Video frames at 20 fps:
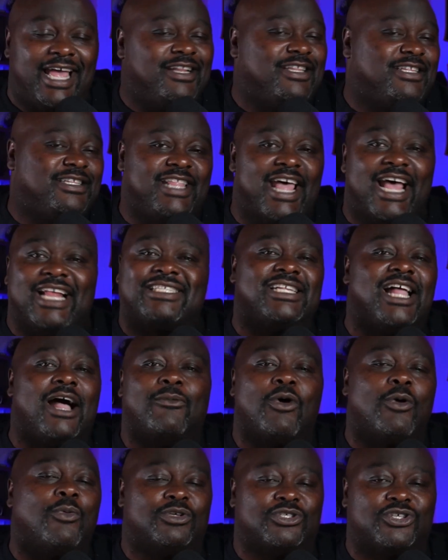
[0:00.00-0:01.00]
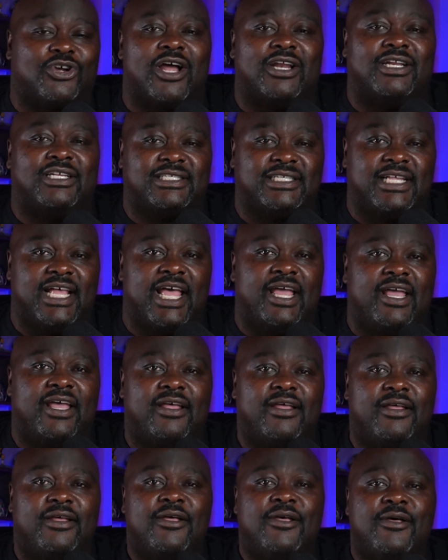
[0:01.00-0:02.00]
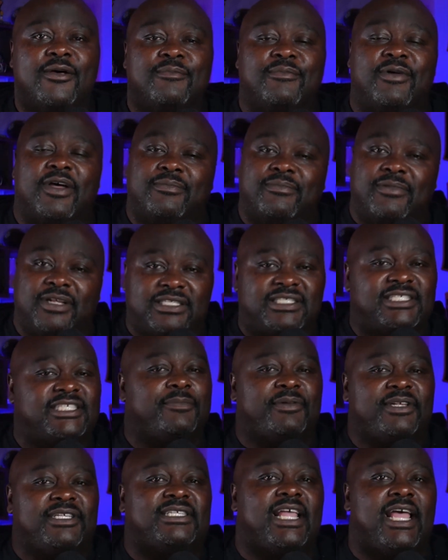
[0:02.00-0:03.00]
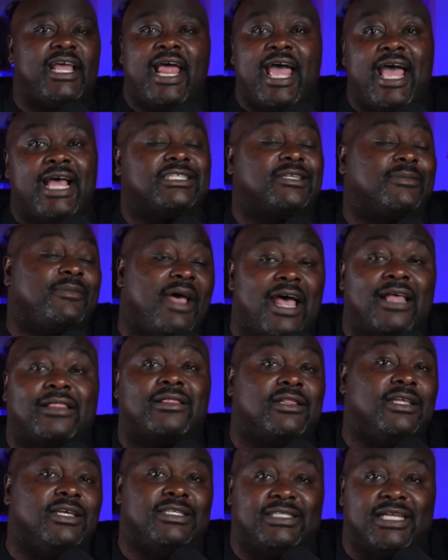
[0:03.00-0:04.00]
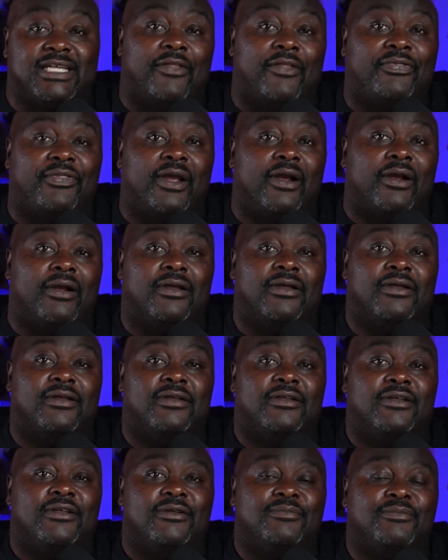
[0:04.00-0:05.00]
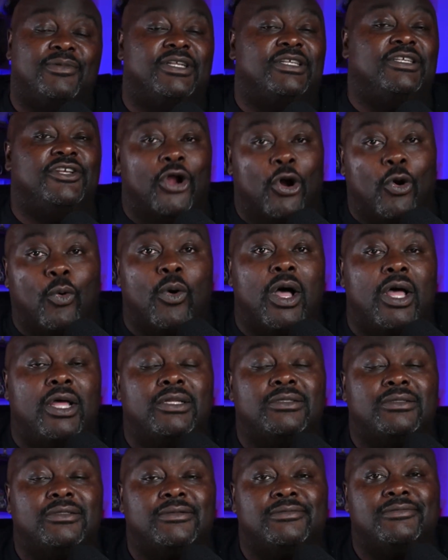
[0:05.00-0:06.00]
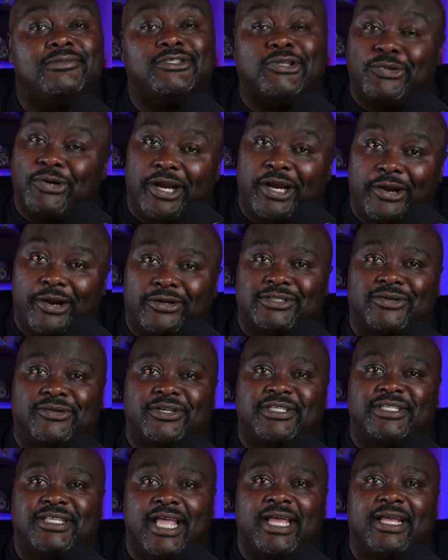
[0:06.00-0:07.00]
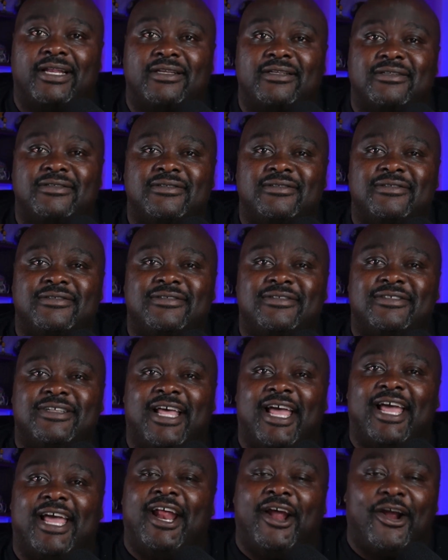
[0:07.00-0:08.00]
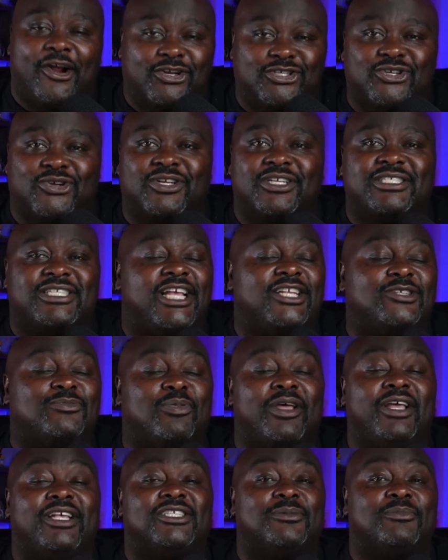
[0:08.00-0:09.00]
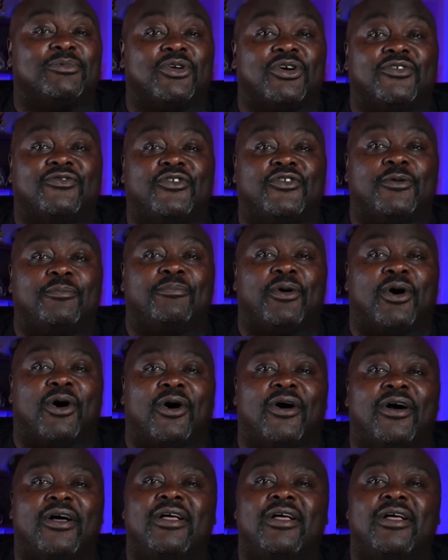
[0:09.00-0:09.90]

That's not what we're trying to say. But Mississippi State had some athletes out there. But you know what? So did Arizona State. And Arizona State's playing some good football.